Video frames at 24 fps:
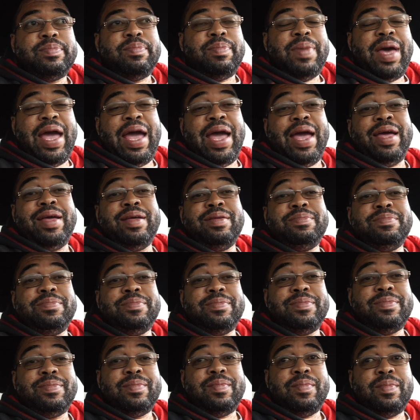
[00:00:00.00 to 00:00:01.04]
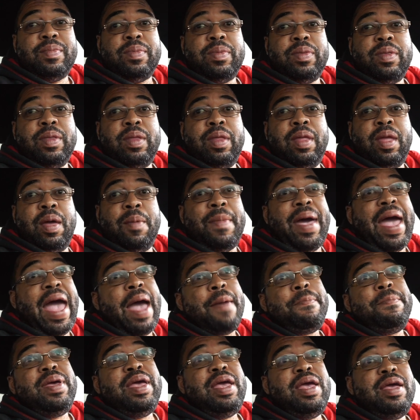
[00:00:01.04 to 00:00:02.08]
Man, I'm
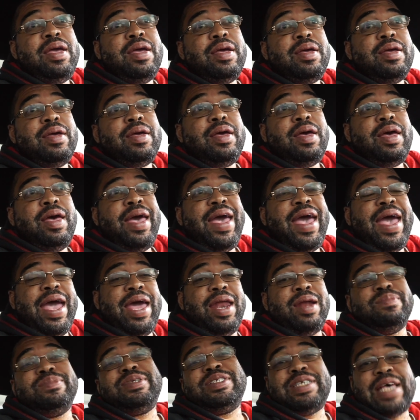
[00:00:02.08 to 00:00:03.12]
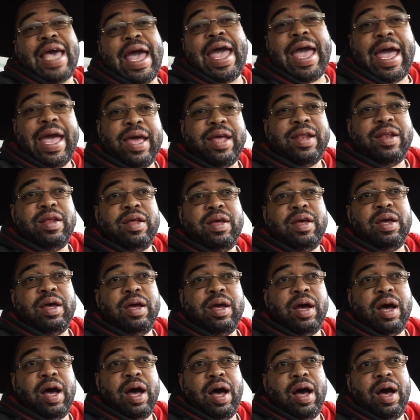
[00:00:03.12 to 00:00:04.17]
happy and I'm sad.
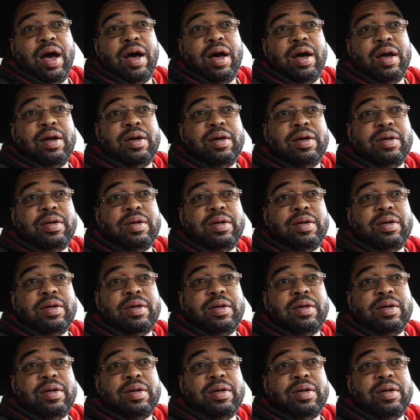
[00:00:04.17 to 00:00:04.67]
But